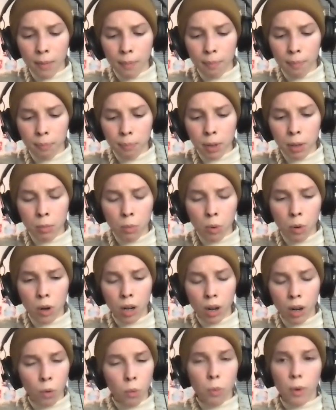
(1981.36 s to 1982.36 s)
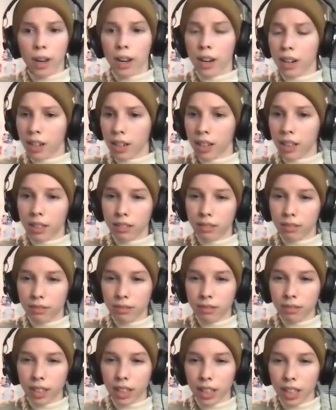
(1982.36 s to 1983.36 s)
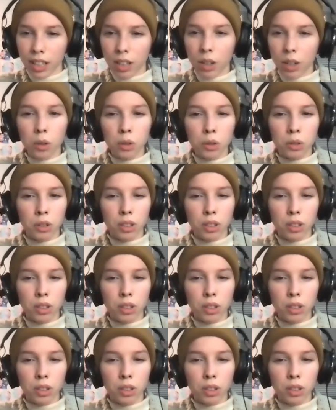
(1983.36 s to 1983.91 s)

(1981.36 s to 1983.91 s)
be more aware of like cultural